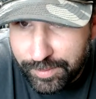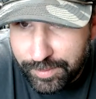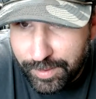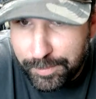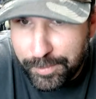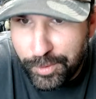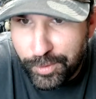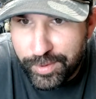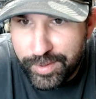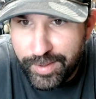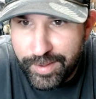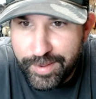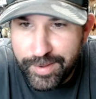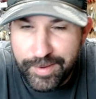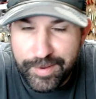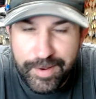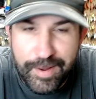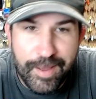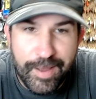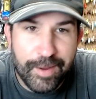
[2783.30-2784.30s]
I'm
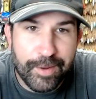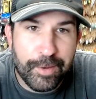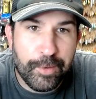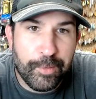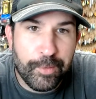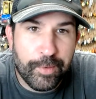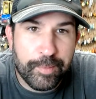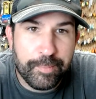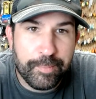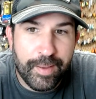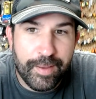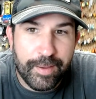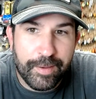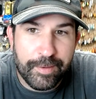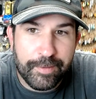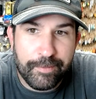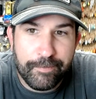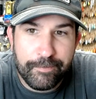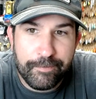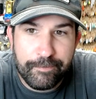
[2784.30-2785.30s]
okay not going
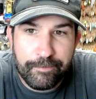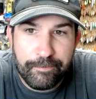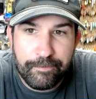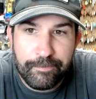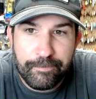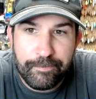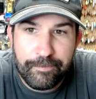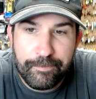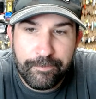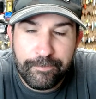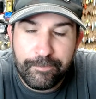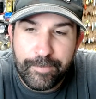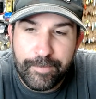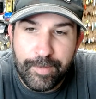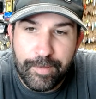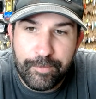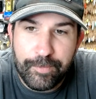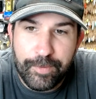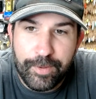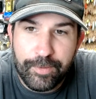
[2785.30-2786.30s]
back.
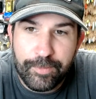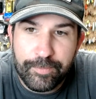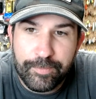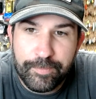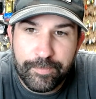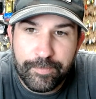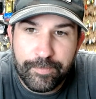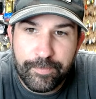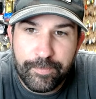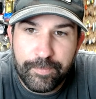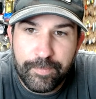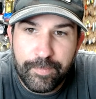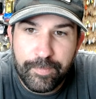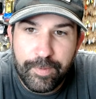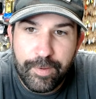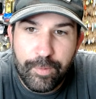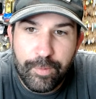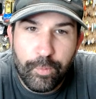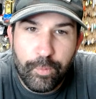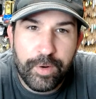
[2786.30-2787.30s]
Well,
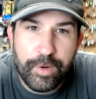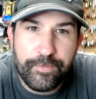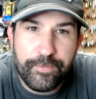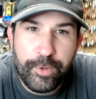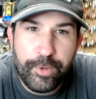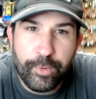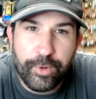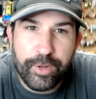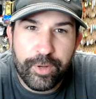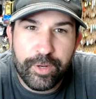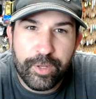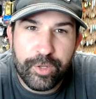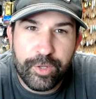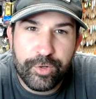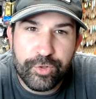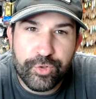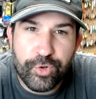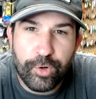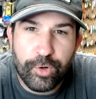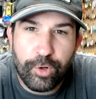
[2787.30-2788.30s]
what if you were in
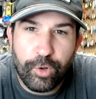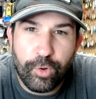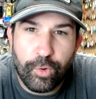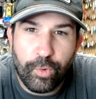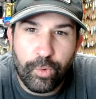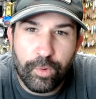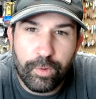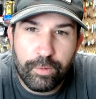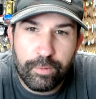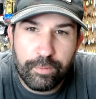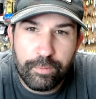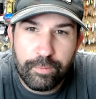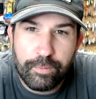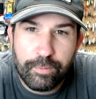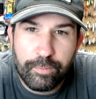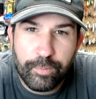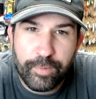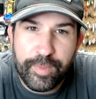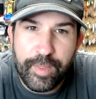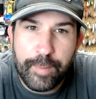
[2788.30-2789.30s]
control?
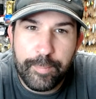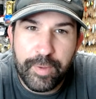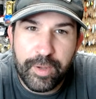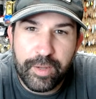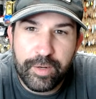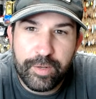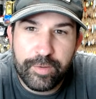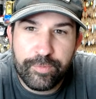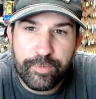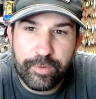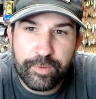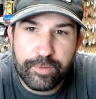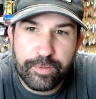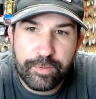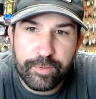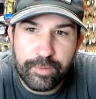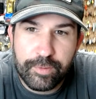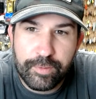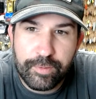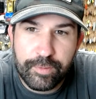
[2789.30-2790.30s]
Would that make a
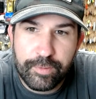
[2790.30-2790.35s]
difference?